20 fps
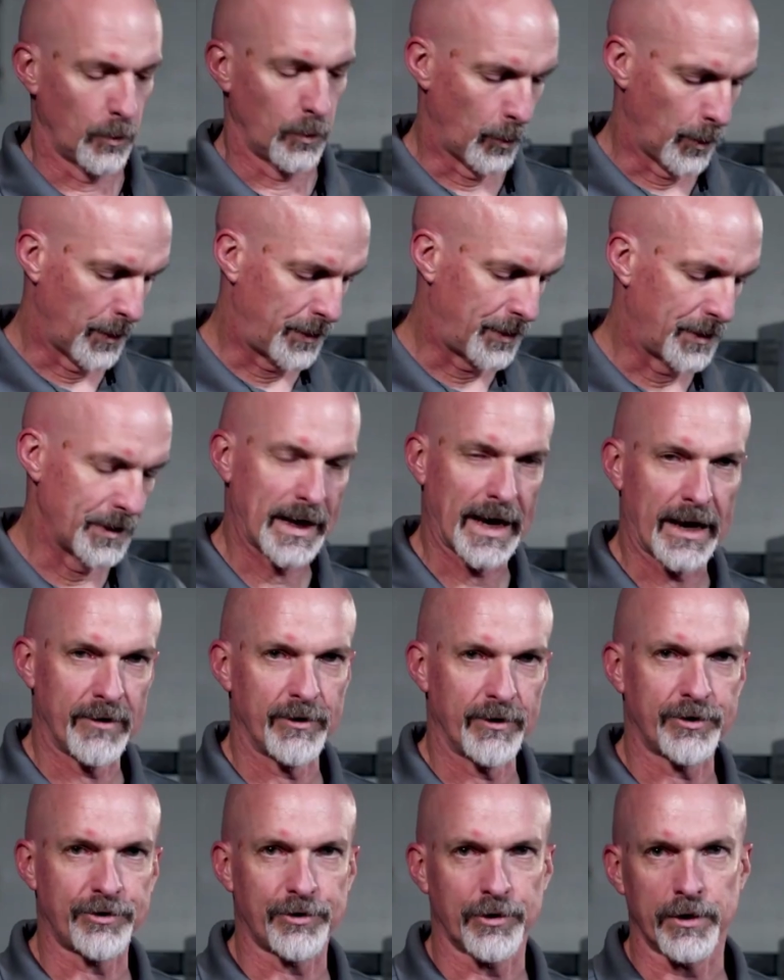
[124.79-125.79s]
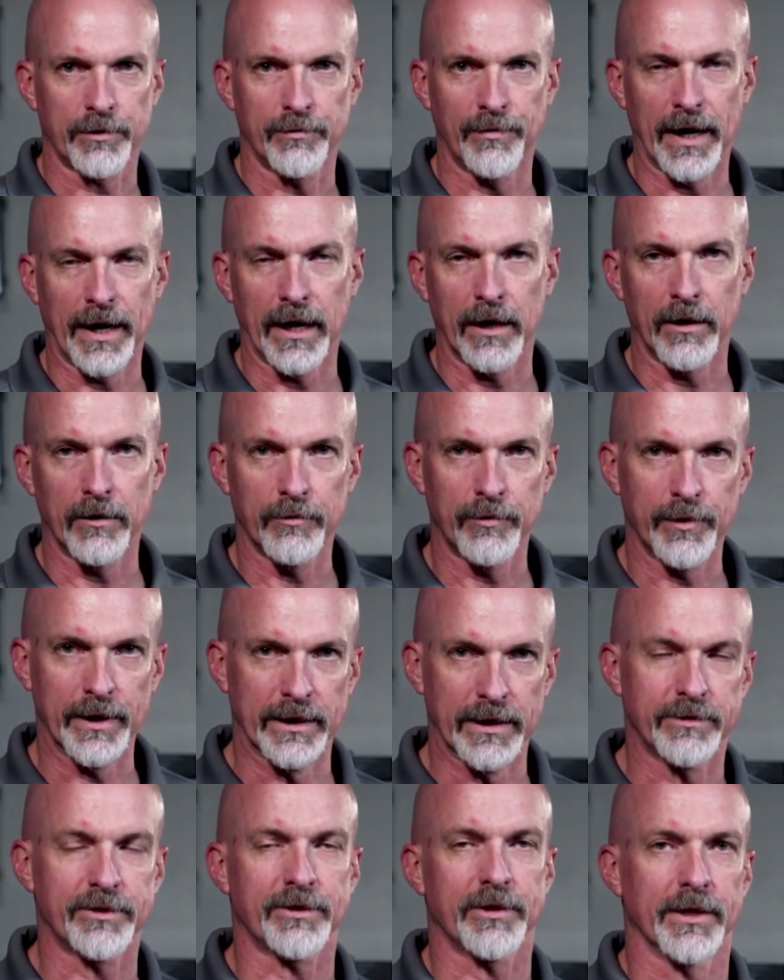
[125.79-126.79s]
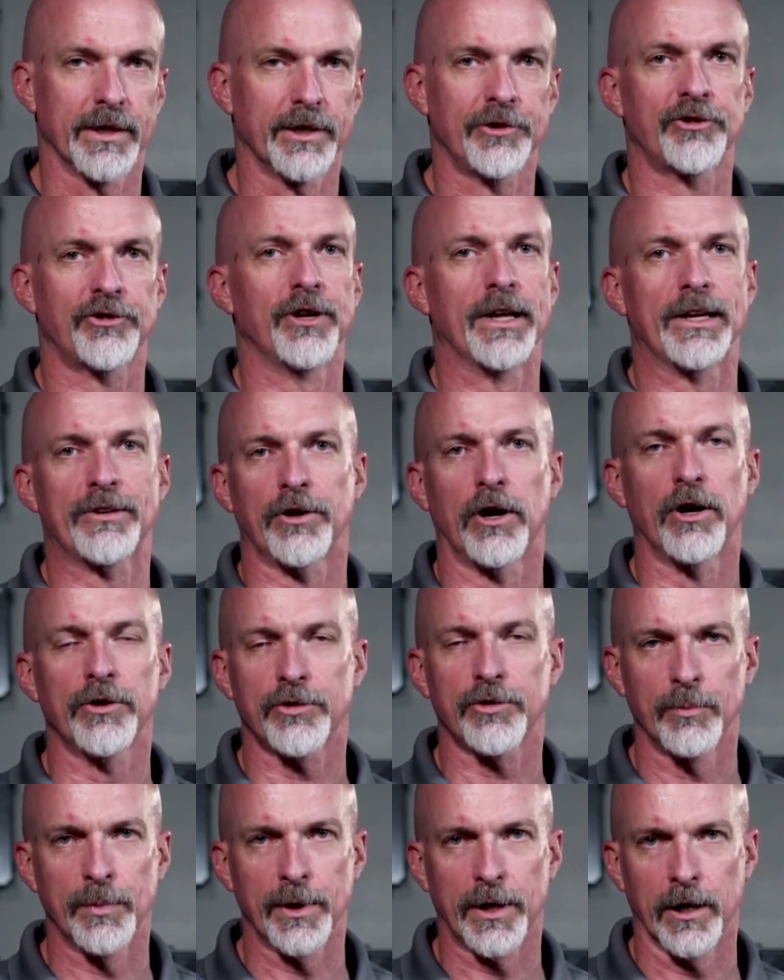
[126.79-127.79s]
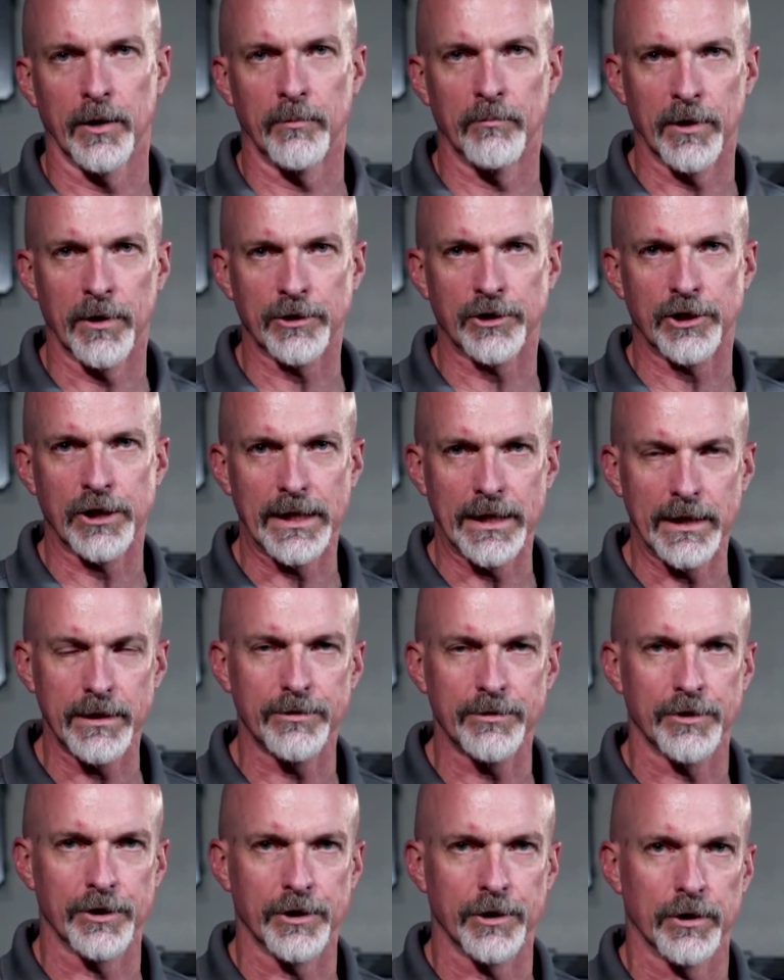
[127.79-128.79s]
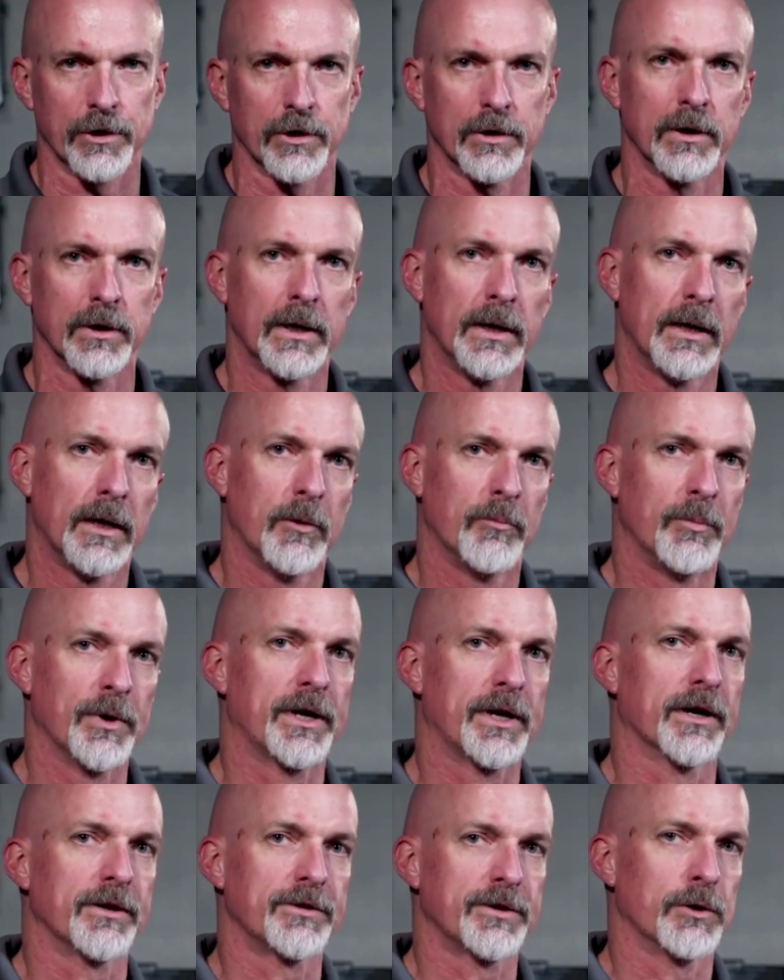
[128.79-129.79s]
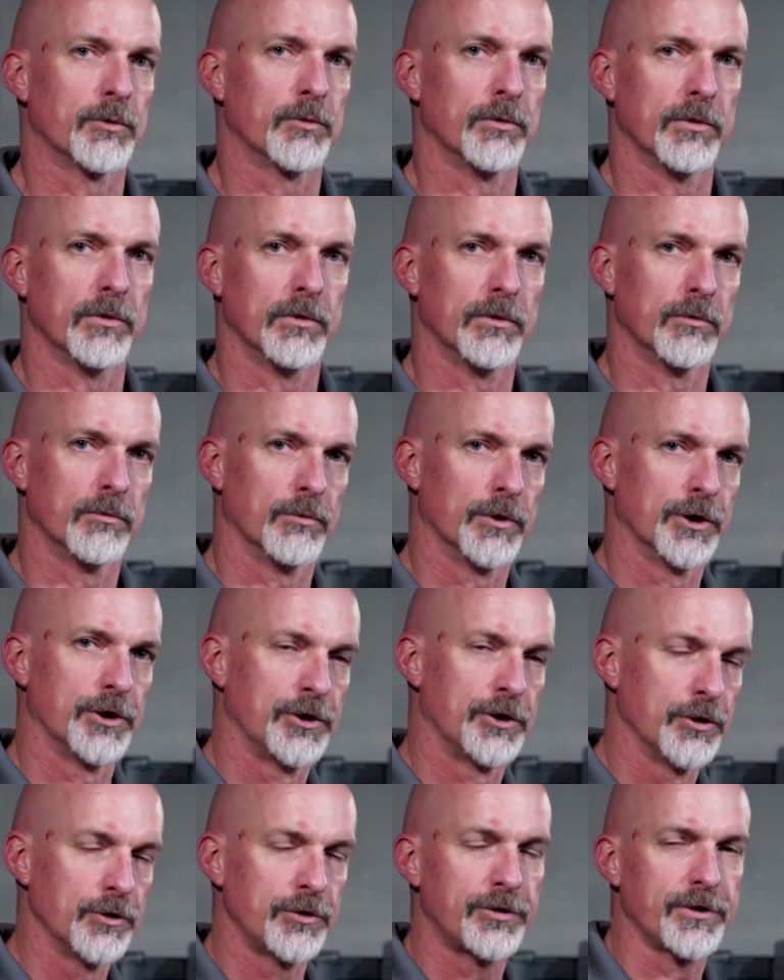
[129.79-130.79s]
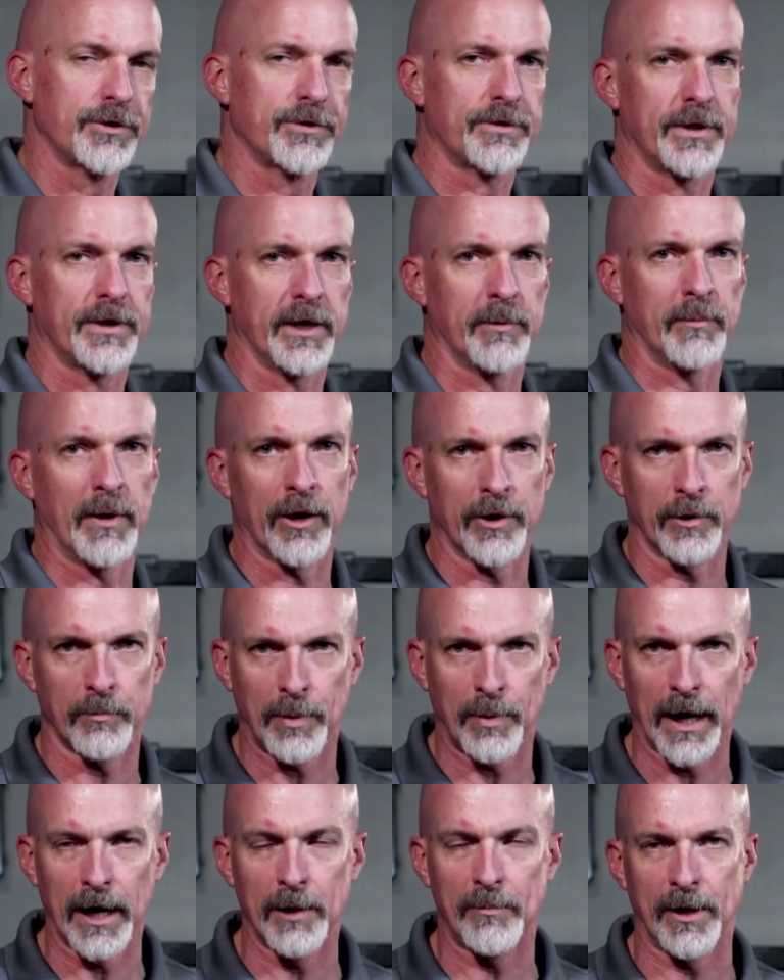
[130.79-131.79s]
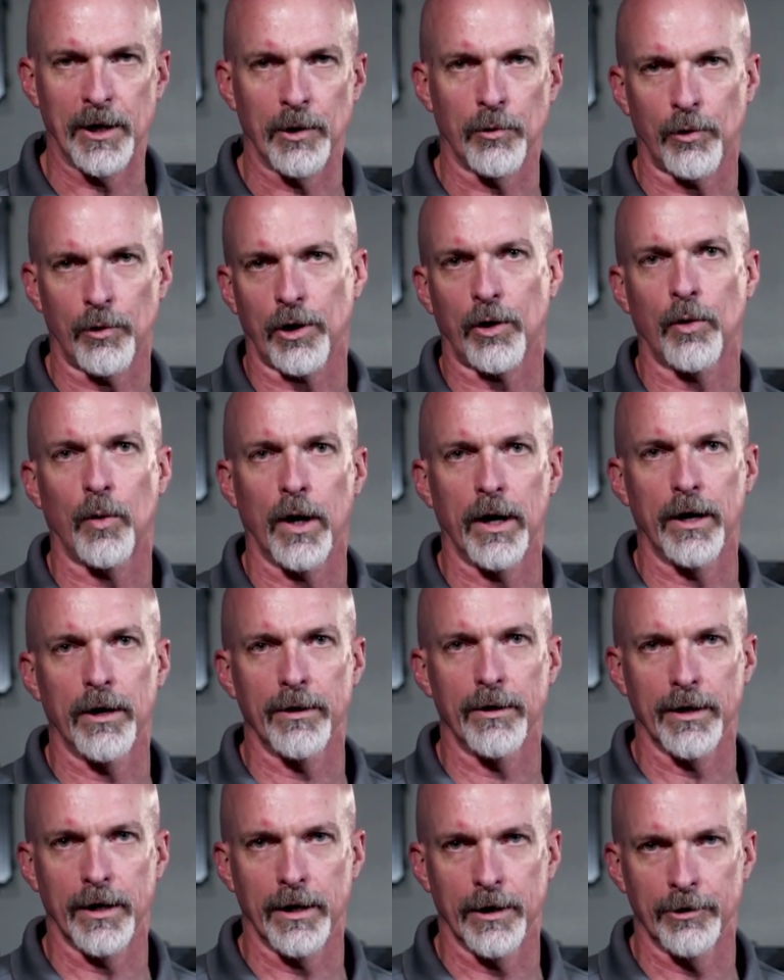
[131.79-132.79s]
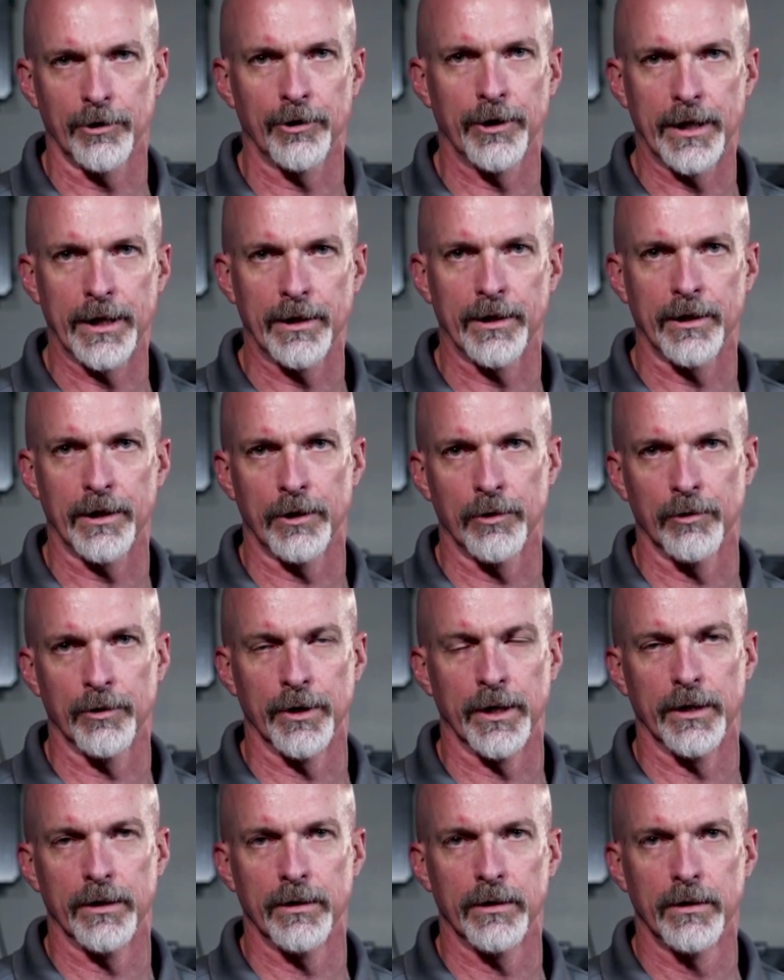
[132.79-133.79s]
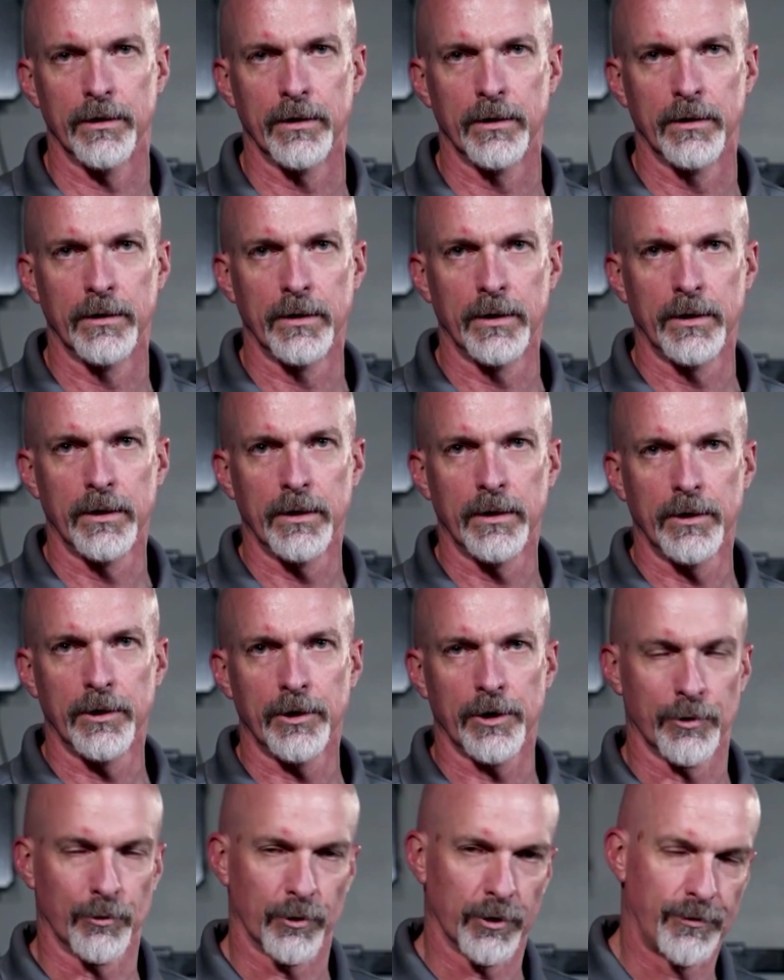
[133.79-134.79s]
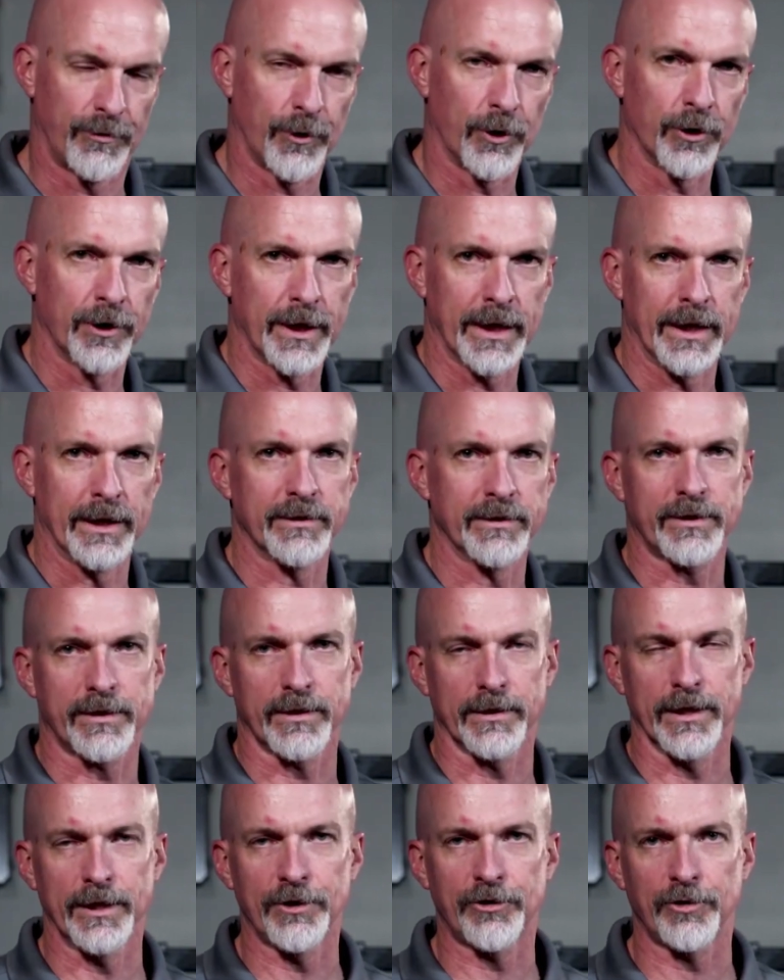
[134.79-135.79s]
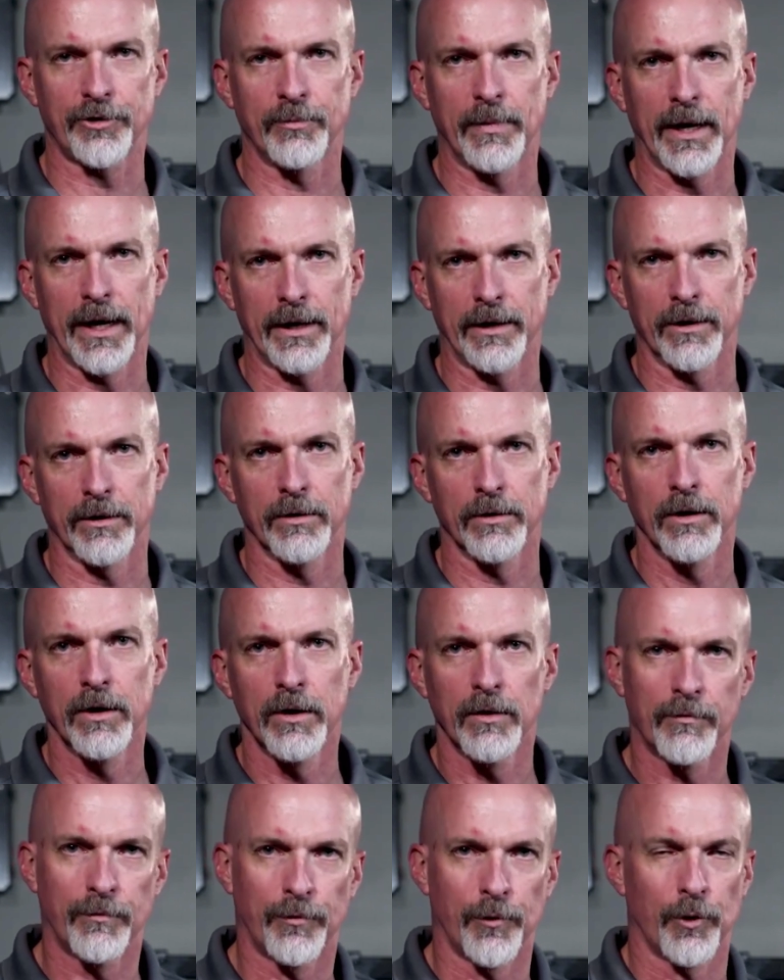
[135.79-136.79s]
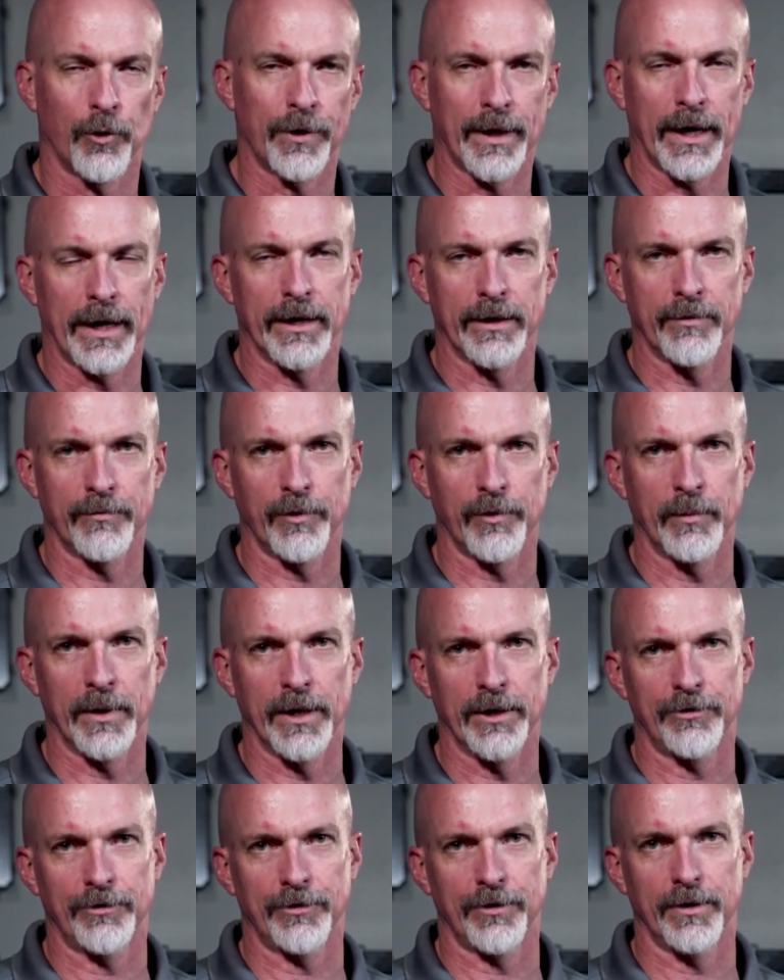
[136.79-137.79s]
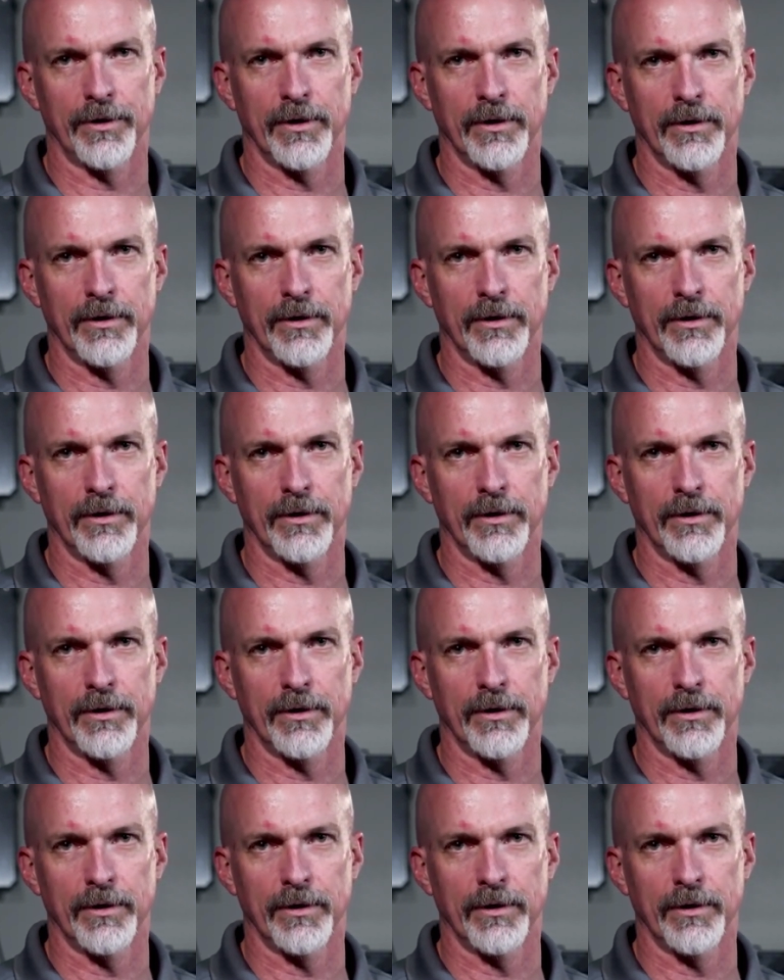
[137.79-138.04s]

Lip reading: With the NaviCirc valve, installation has also become much easier because it reduces the amount of piping required underneath the unit. You can refer to the installation manual for that information.